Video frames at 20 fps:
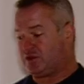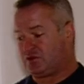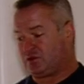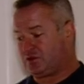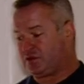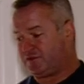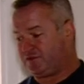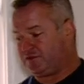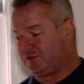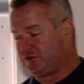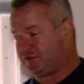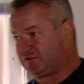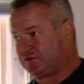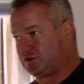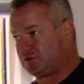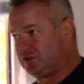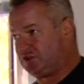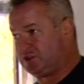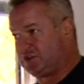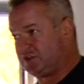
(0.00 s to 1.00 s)
or the first
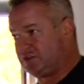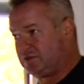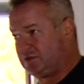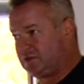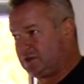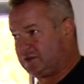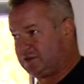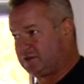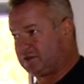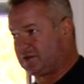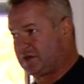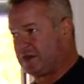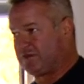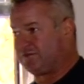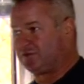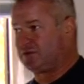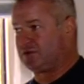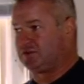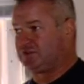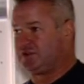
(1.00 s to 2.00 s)
floor, you can do it on the ground
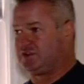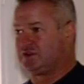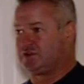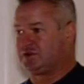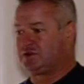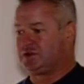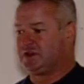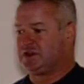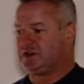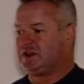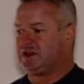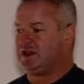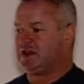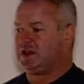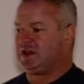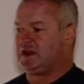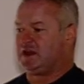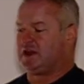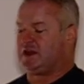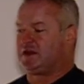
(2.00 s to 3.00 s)
floor too.
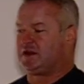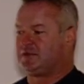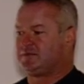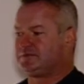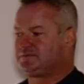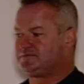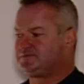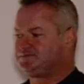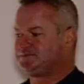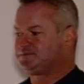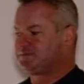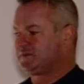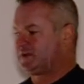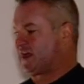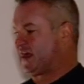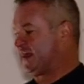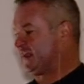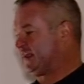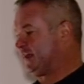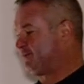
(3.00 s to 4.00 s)
Um,
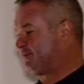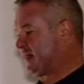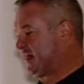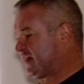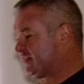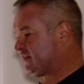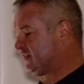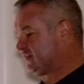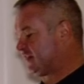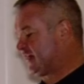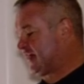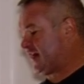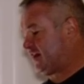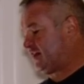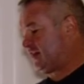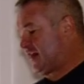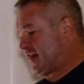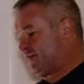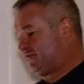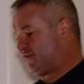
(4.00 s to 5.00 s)
I get back to the
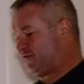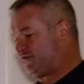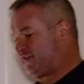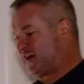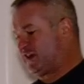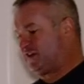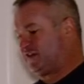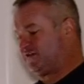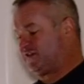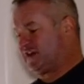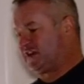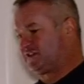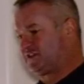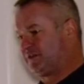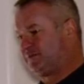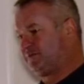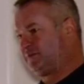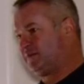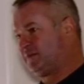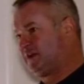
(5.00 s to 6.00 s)
ladder, I haven't found a
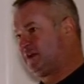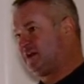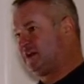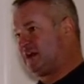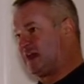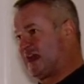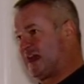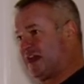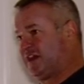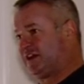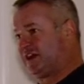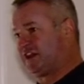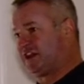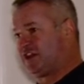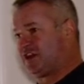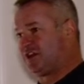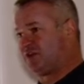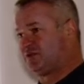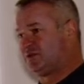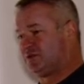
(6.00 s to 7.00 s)
victim, out I
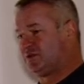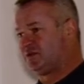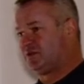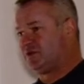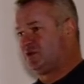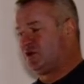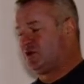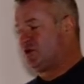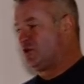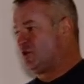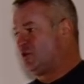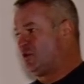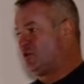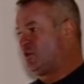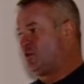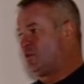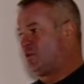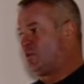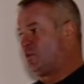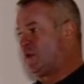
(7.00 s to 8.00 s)
go.
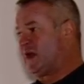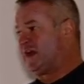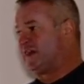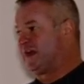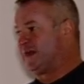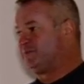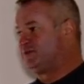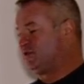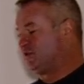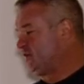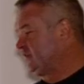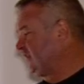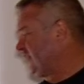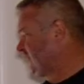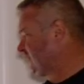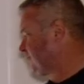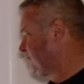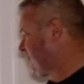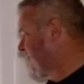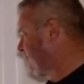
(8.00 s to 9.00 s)
While I'm doing
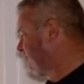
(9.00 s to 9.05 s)
this, my